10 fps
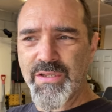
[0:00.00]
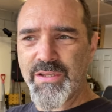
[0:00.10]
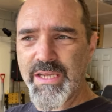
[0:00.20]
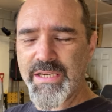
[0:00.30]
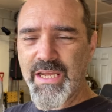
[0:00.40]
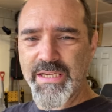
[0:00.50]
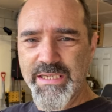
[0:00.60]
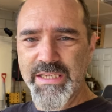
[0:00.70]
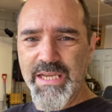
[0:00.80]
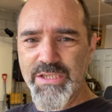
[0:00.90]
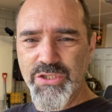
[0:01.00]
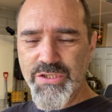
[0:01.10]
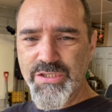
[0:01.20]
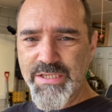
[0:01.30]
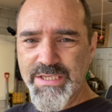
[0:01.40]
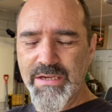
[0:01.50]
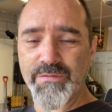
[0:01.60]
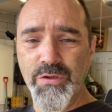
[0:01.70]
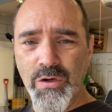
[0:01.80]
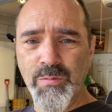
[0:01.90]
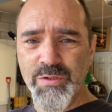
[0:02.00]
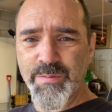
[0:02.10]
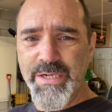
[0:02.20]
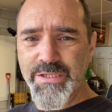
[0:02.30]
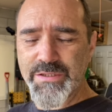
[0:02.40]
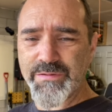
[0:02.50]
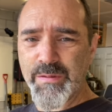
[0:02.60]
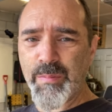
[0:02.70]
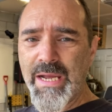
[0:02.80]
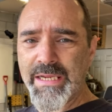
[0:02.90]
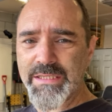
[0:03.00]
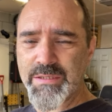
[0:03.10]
then I can get just a set of normal spacers for the back